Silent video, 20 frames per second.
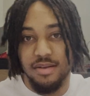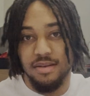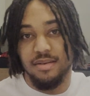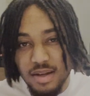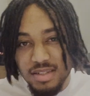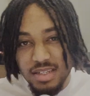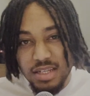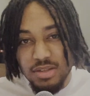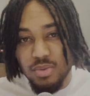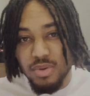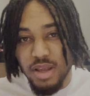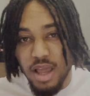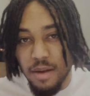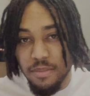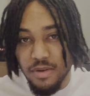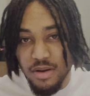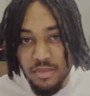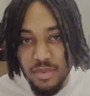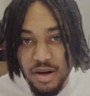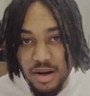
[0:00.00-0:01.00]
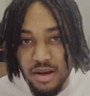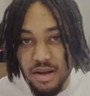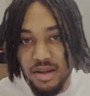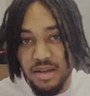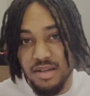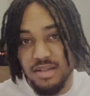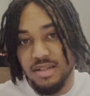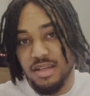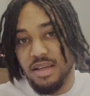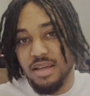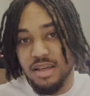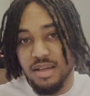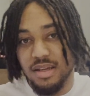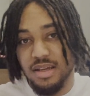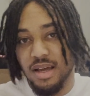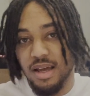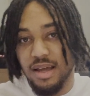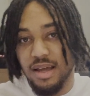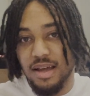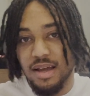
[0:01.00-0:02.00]
Because that's what Captain America is. He
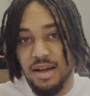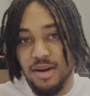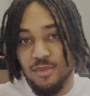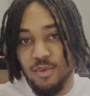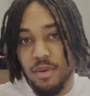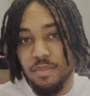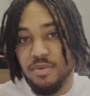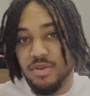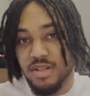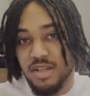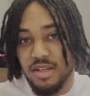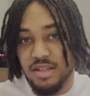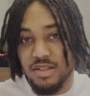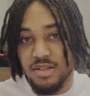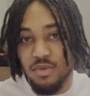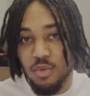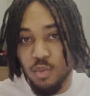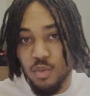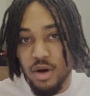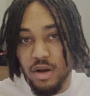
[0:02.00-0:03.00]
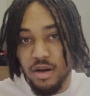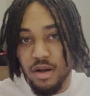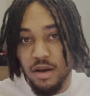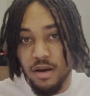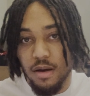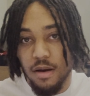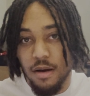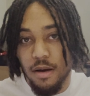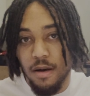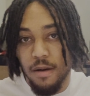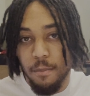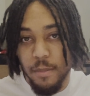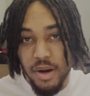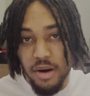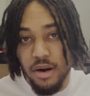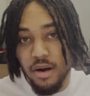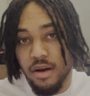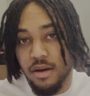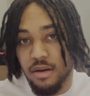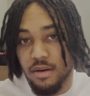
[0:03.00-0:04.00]
represents what
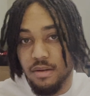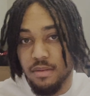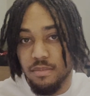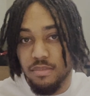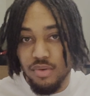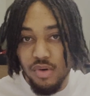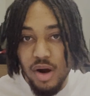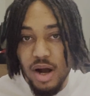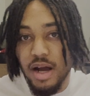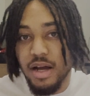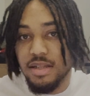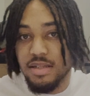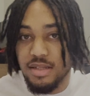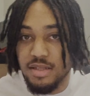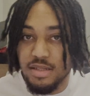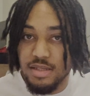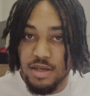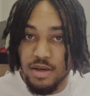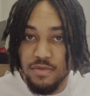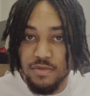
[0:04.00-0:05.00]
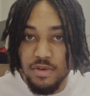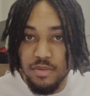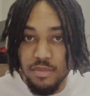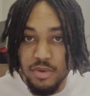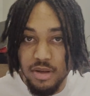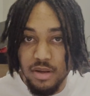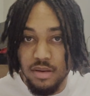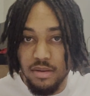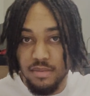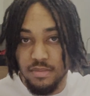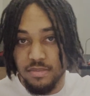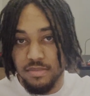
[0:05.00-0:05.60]
America prides itself to be.